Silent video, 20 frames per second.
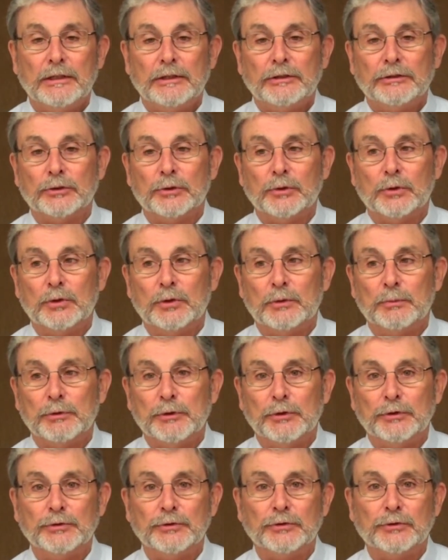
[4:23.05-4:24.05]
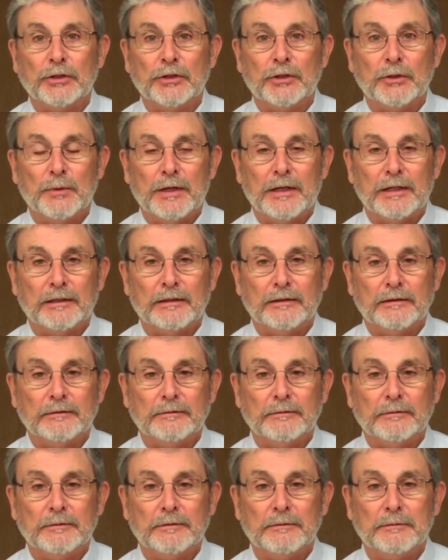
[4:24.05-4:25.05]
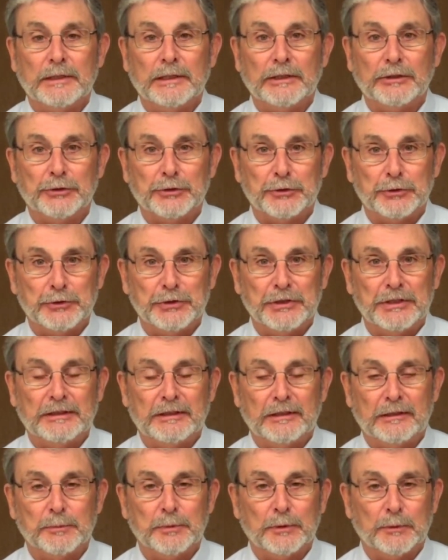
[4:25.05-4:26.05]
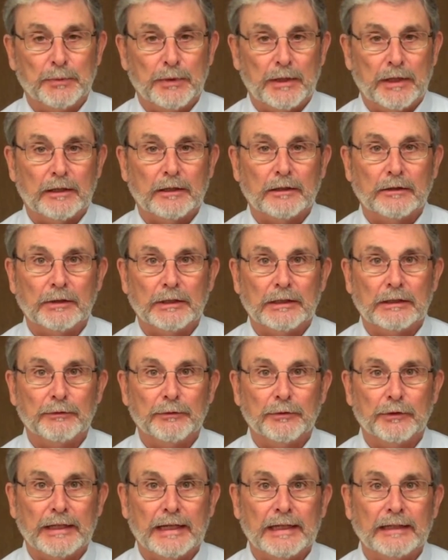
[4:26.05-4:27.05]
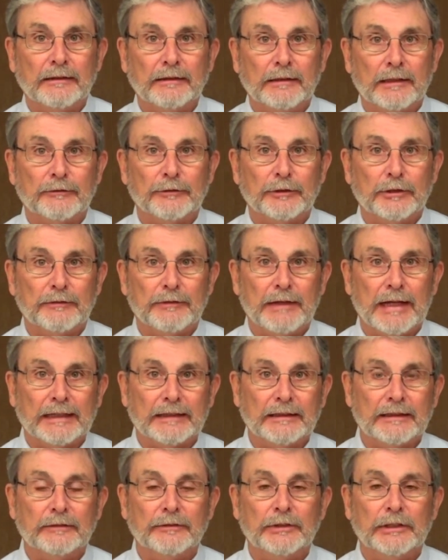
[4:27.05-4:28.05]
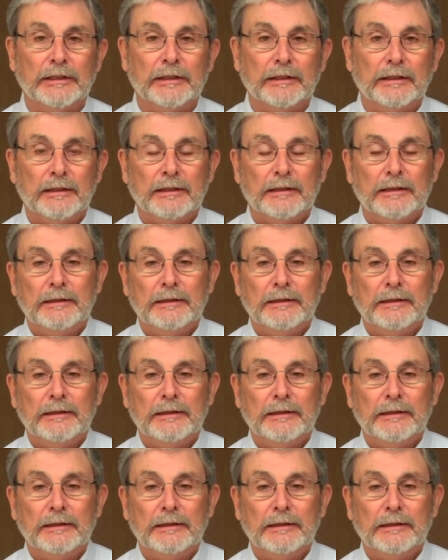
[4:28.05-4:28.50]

So a producer is going to want to make sure that they're prepared for that level of activity